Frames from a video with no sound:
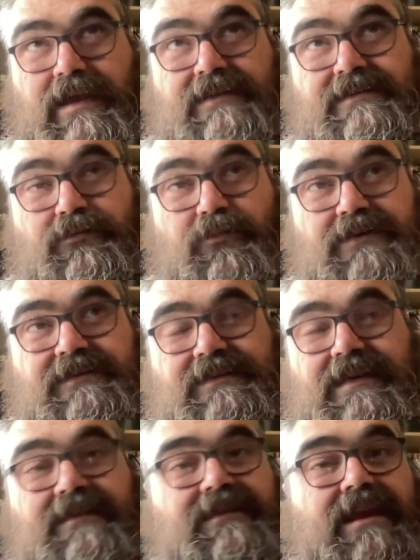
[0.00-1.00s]
it's a
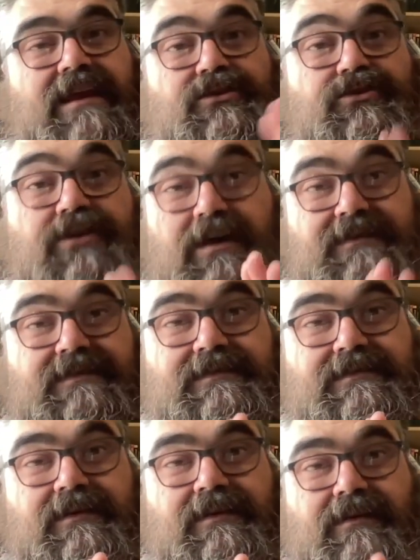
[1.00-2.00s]
receipt that I
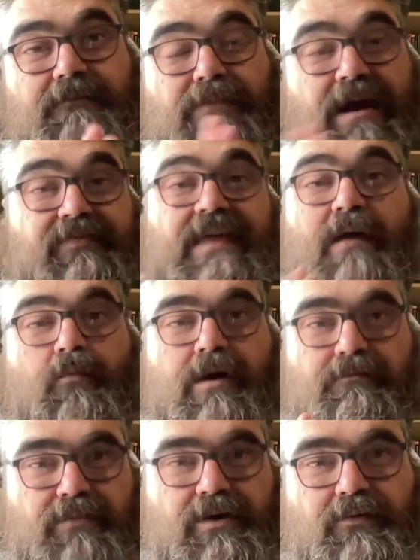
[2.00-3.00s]
just bought that
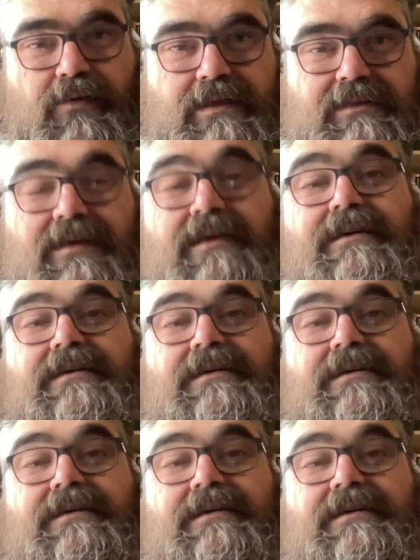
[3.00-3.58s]
one book with.